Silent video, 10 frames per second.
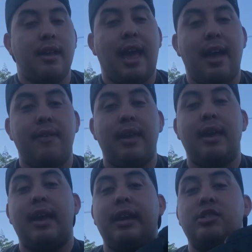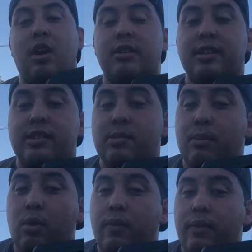having a stock that doesn't
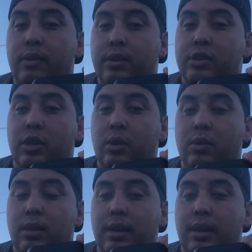move, so